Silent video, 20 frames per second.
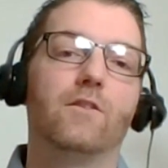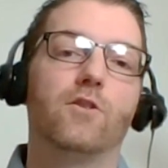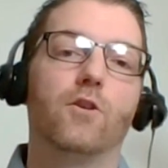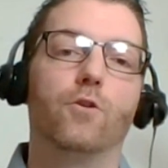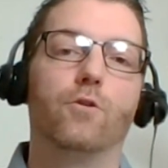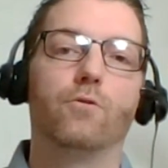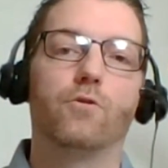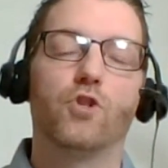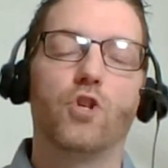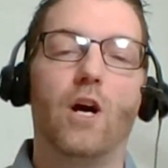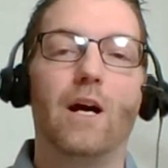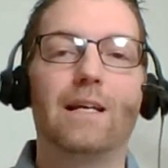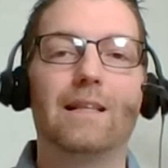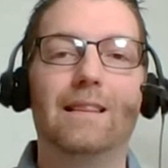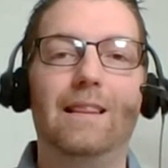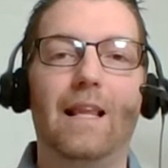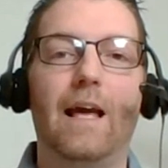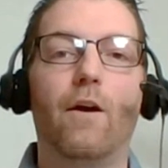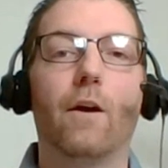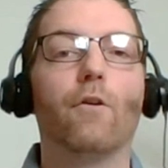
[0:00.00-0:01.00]
So try
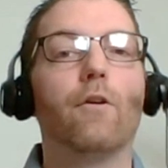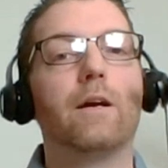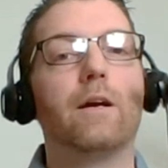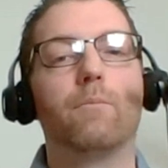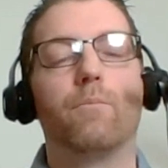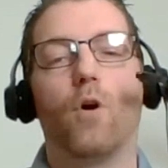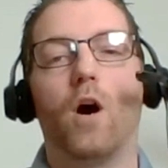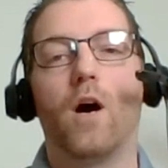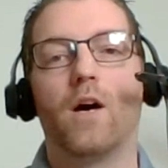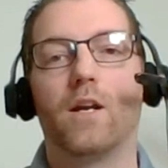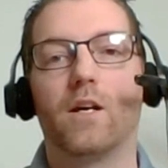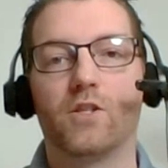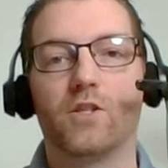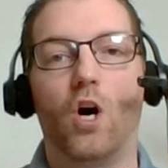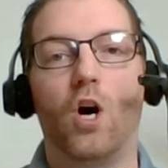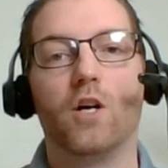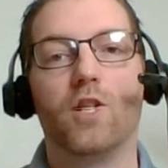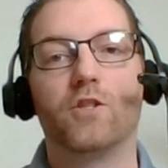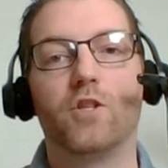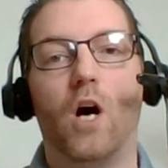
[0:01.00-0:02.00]
layering products
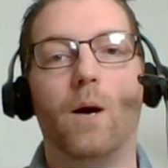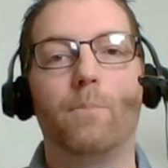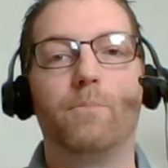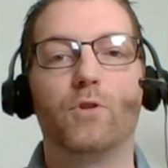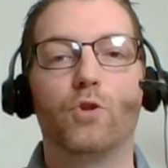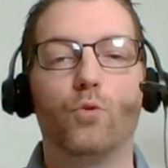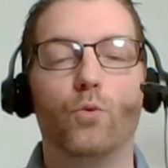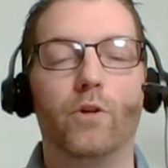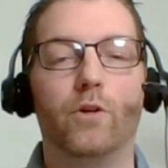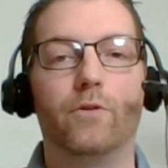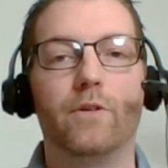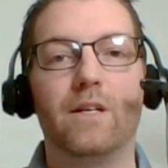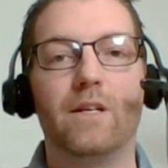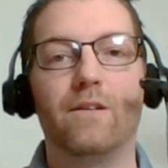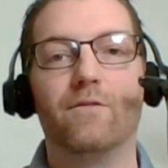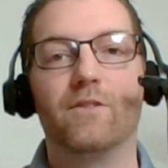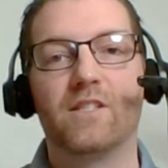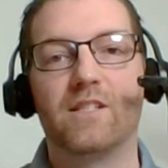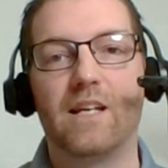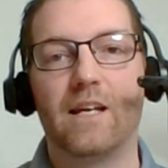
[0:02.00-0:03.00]
on top of twill,
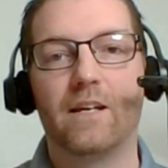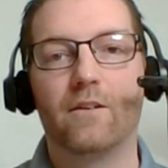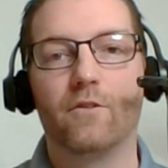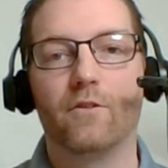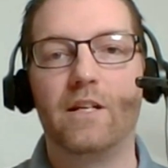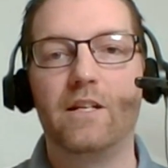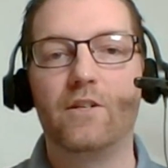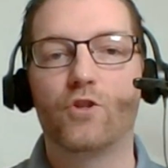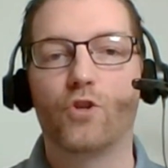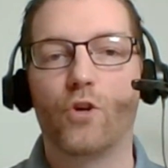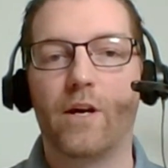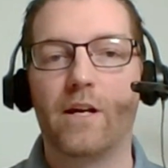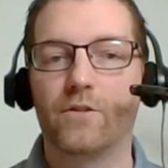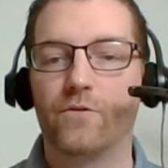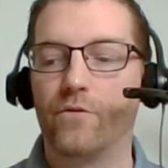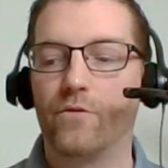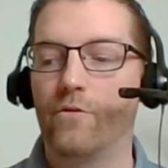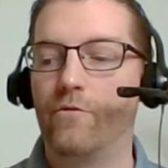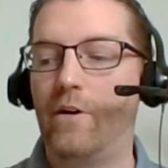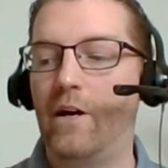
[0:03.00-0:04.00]
even standard heat
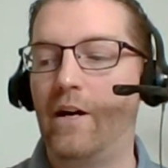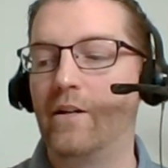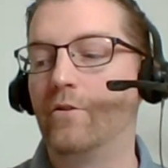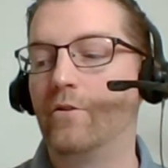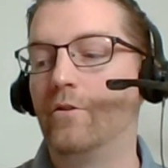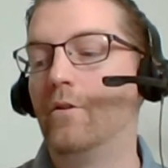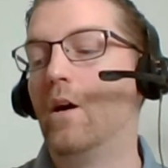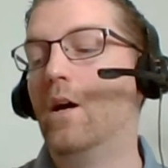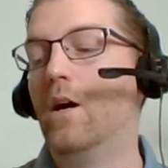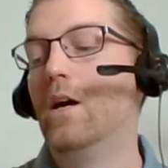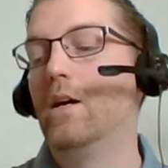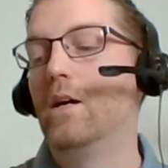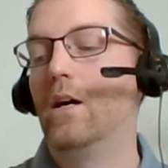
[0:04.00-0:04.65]
transfer vinyl.